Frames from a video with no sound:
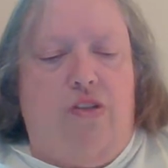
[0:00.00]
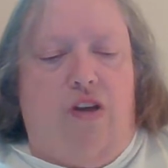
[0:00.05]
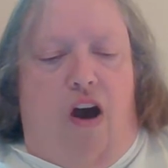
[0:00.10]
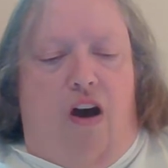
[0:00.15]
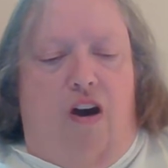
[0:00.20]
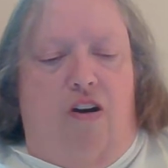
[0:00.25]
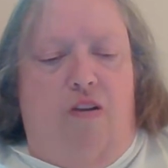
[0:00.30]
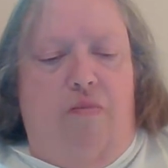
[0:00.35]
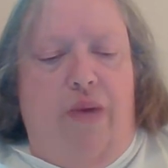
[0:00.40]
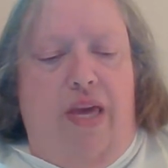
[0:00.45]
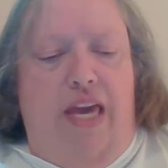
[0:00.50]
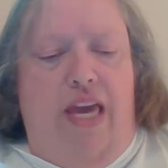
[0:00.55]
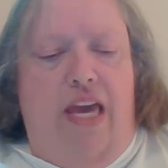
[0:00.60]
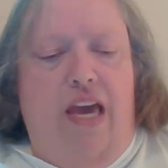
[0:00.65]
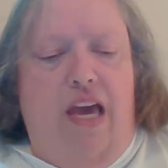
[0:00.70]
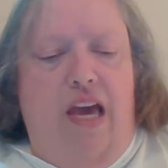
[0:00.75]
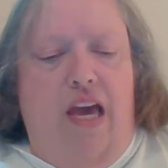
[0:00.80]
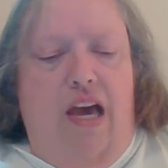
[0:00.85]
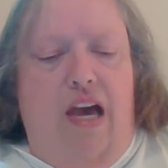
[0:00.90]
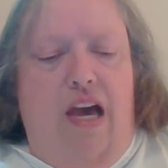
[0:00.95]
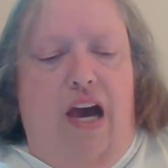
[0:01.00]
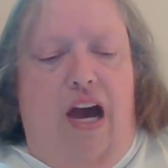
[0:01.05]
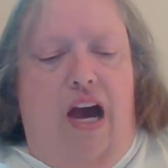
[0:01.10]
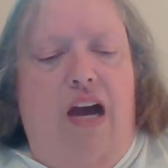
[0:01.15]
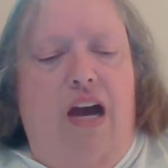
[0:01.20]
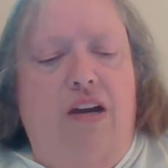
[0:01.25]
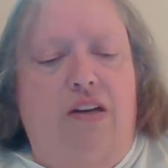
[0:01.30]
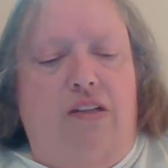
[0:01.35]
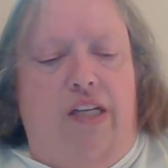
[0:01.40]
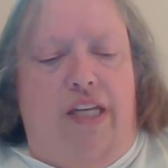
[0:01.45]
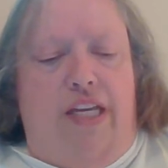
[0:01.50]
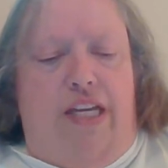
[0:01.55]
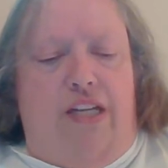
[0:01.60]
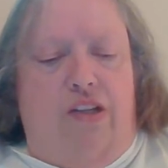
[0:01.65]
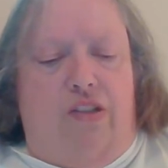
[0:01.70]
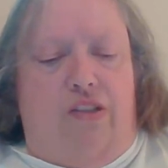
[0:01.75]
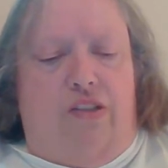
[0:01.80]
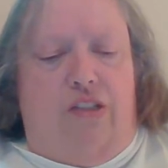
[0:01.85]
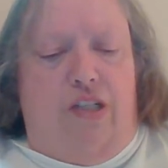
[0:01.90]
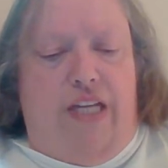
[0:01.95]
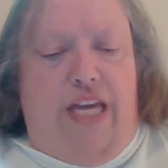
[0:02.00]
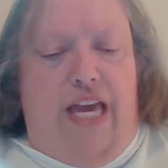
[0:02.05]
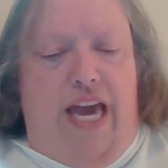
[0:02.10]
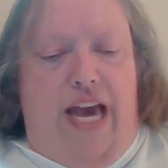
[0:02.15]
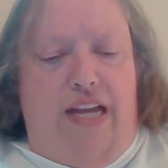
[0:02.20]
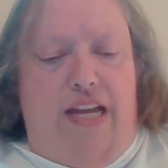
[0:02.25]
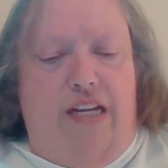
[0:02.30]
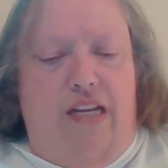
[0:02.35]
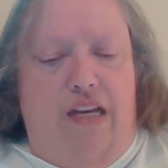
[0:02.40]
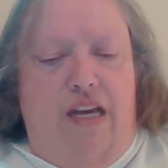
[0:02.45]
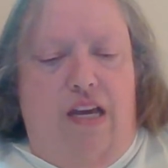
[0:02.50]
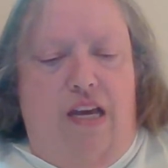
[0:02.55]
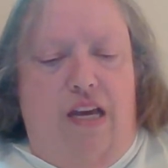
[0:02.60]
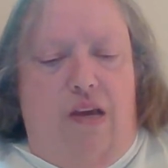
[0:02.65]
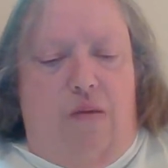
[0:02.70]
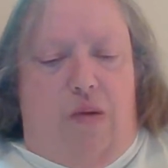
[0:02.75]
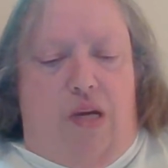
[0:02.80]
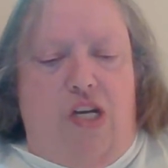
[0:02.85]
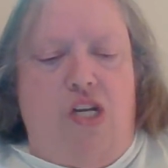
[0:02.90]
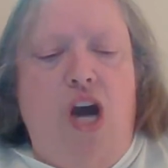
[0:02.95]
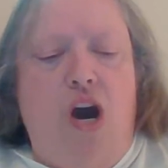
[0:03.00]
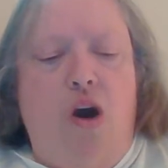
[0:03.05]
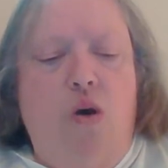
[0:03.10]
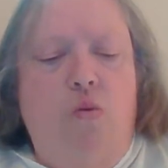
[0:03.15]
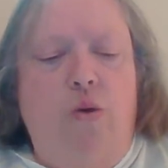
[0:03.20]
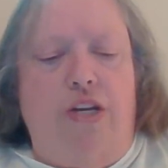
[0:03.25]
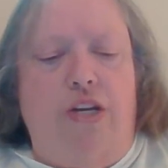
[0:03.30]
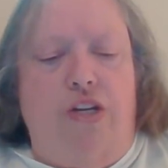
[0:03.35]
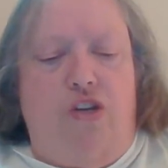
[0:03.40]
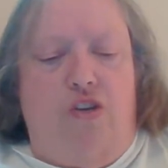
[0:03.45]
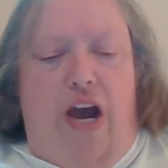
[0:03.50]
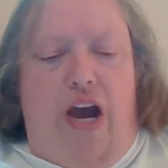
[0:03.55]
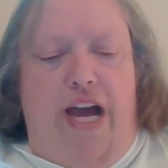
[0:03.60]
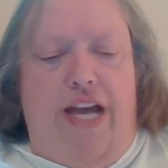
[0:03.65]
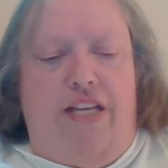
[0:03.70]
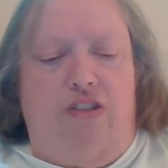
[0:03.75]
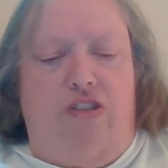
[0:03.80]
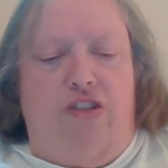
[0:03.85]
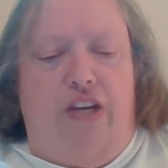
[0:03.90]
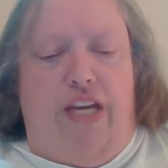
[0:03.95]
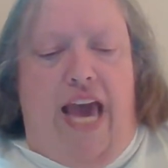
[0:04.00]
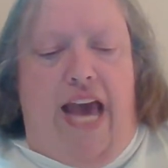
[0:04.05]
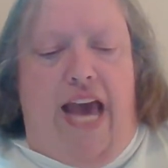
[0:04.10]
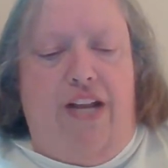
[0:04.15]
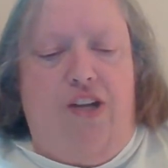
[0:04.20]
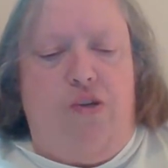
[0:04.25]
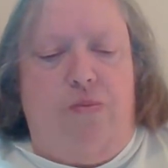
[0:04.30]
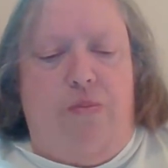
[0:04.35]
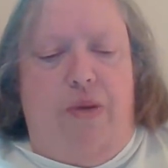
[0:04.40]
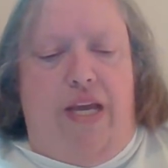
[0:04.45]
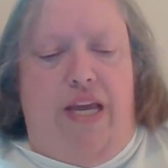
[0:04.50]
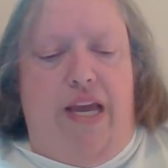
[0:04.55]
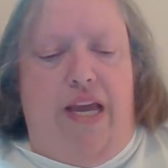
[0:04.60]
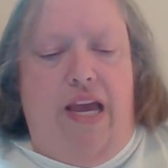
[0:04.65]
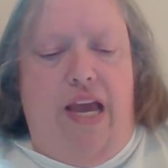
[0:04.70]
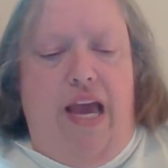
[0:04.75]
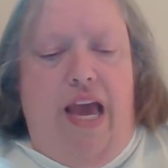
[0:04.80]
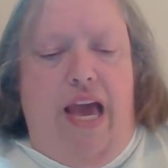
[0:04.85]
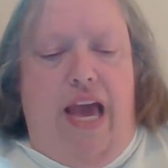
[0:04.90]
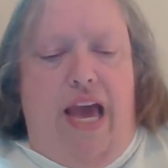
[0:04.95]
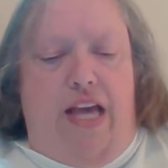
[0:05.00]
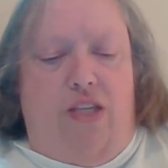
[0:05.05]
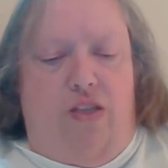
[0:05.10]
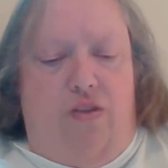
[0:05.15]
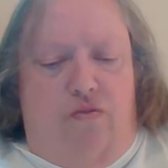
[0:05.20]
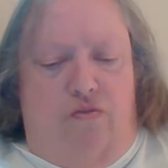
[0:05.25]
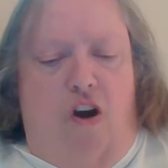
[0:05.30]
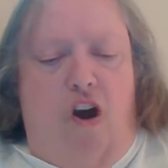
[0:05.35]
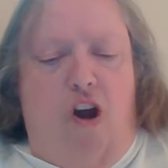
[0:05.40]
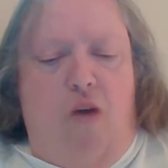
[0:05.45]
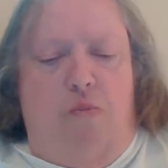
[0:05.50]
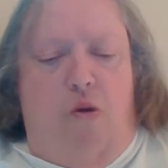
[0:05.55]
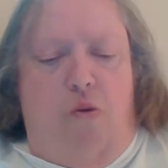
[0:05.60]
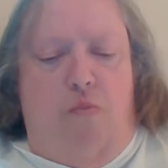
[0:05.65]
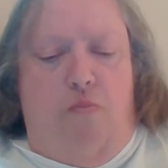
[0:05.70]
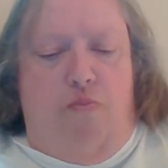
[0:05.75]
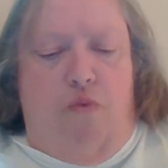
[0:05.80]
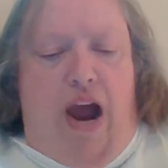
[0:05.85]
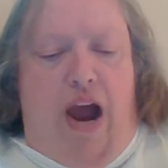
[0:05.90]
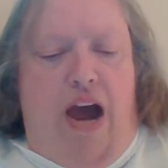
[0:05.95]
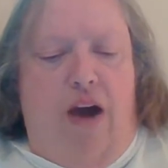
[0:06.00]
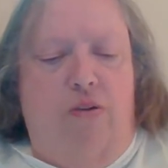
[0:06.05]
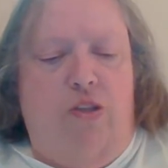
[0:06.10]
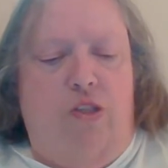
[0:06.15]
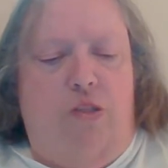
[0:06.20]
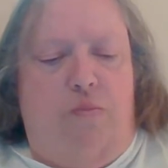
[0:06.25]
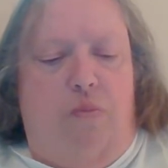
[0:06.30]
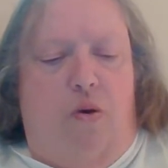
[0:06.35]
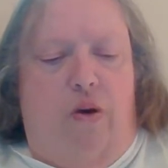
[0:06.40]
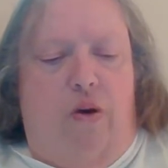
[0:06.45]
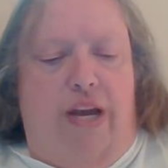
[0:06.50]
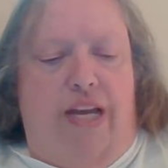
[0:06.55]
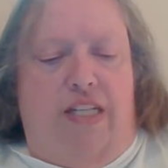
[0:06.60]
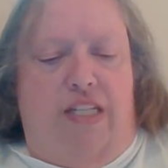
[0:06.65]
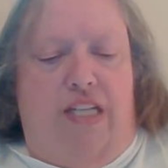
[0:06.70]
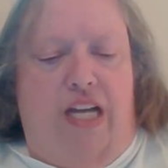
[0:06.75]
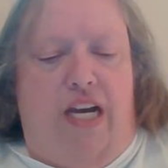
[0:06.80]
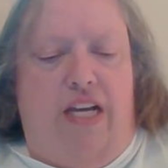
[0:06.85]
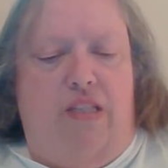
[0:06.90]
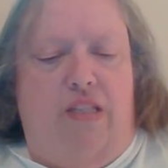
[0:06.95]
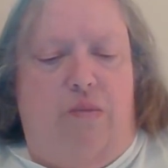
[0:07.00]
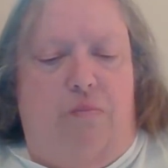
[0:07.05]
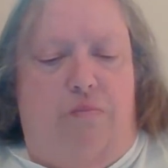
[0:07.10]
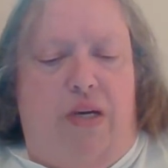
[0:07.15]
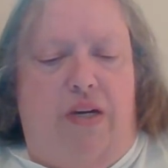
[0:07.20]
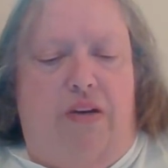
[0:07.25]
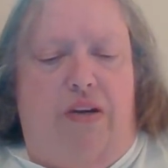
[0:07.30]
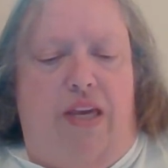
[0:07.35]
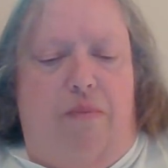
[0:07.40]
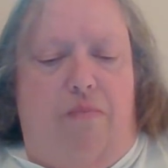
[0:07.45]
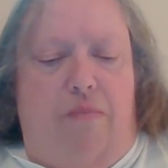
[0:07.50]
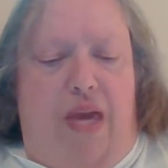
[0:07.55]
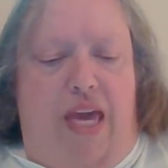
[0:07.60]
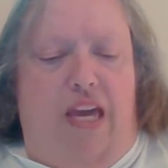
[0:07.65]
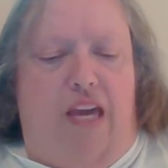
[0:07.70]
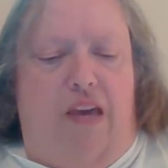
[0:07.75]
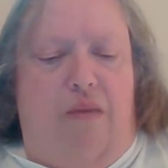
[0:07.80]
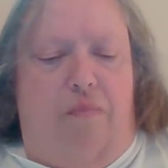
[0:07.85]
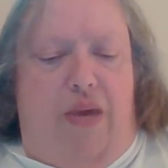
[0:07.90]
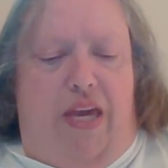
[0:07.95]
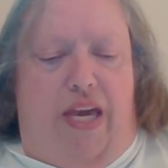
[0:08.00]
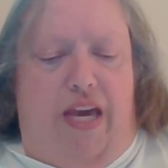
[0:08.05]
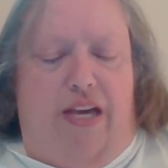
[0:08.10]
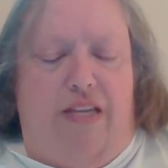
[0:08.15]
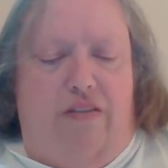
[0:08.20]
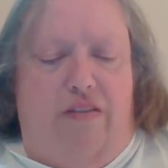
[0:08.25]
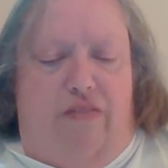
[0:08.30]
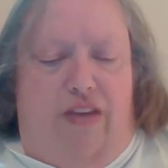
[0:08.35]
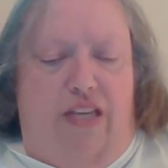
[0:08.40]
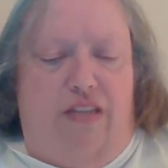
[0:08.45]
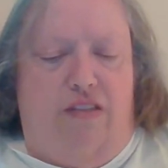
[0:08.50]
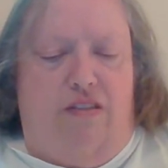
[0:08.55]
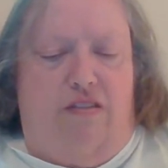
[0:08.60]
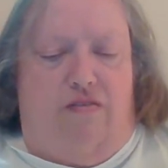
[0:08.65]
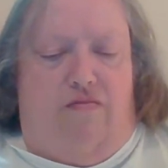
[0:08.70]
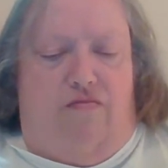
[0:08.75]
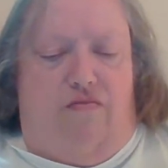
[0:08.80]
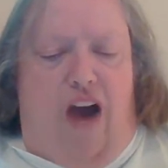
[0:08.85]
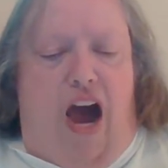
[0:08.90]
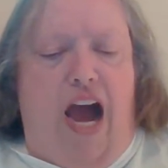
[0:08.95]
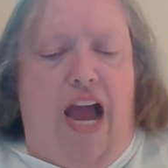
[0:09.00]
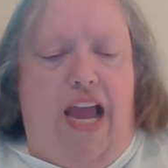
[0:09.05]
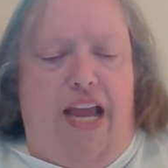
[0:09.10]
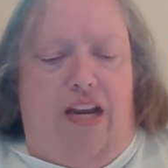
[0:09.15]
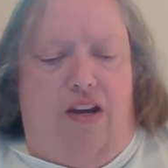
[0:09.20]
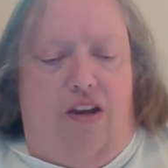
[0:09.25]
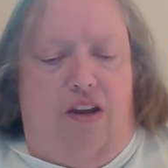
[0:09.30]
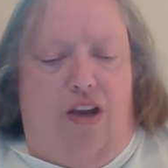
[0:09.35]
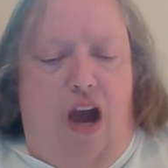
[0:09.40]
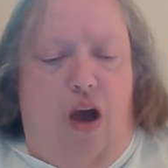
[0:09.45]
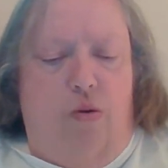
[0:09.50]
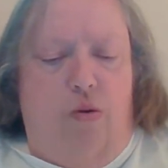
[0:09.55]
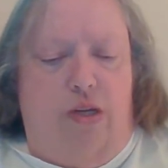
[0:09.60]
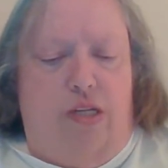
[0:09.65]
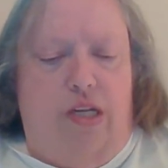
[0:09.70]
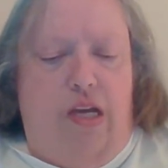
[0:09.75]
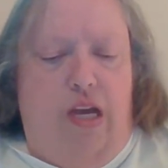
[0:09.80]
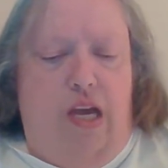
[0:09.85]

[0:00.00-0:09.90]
call me ugly to look at, but no one tries to catch me as Farmer Brown's boy does Billy Mink because of his fine coat.